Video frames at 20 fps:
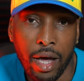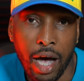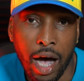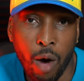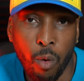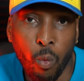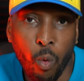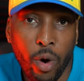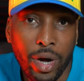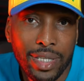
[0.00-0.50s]
I
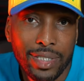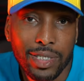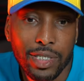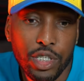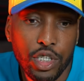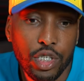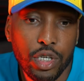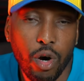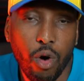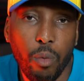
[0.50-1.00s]
want to
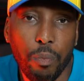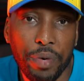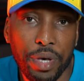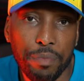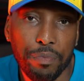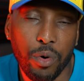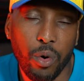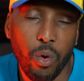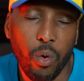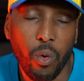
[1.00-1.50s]
show
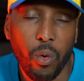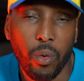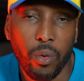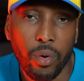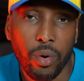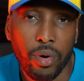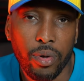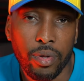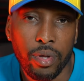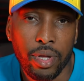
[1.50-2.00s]
people
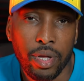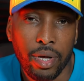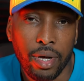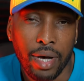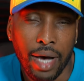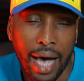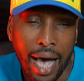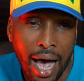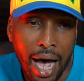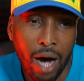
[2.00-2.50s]

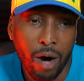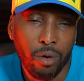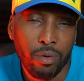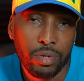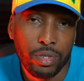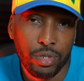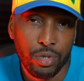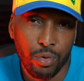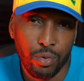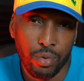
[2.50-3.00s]
how
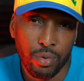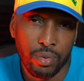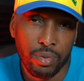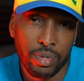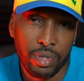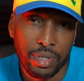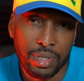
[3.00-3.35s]
to